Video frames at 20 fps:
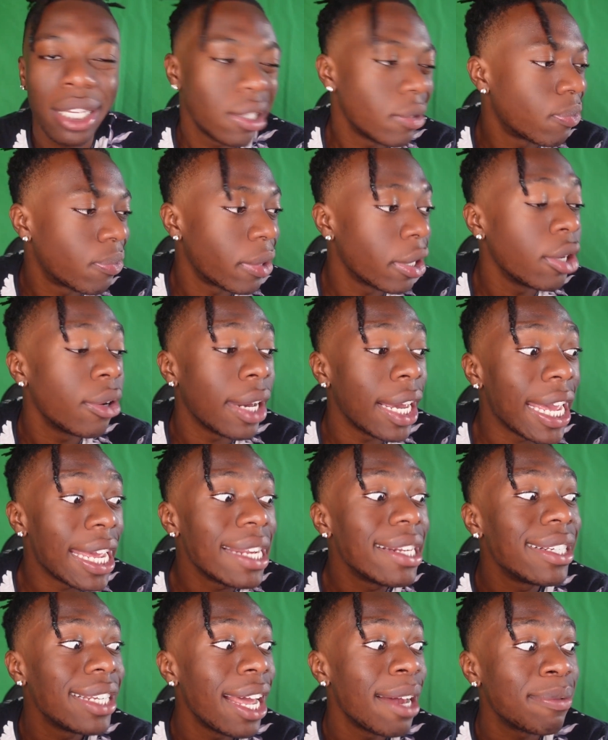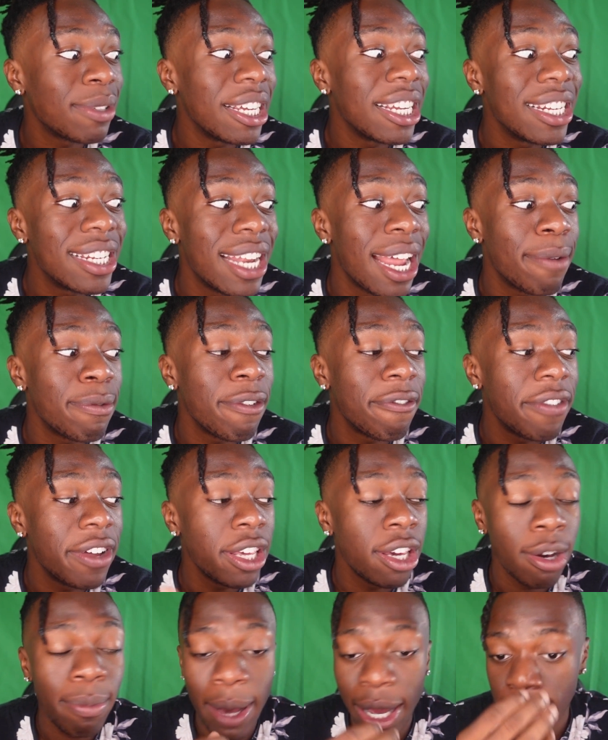real in-depth
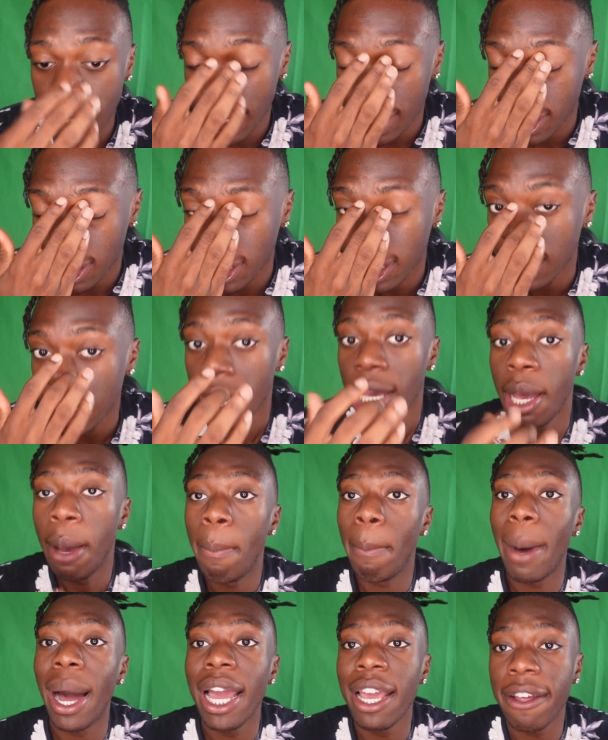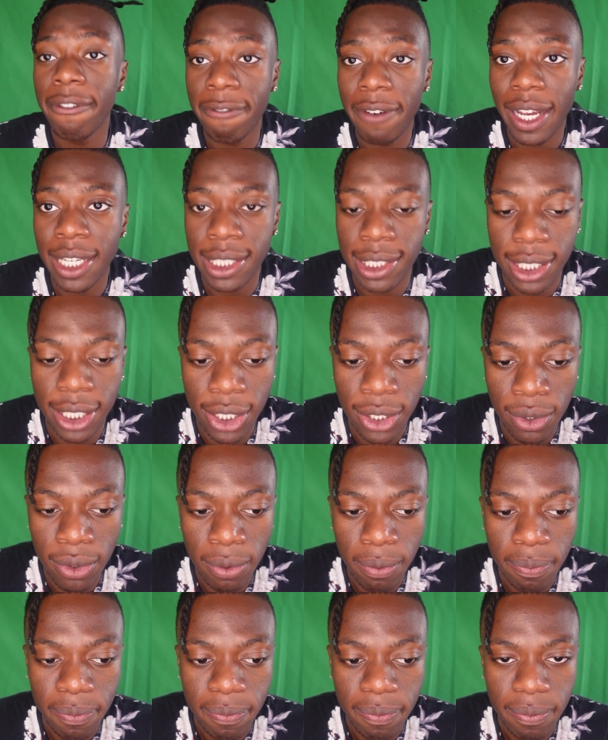video about this, just my advice to you,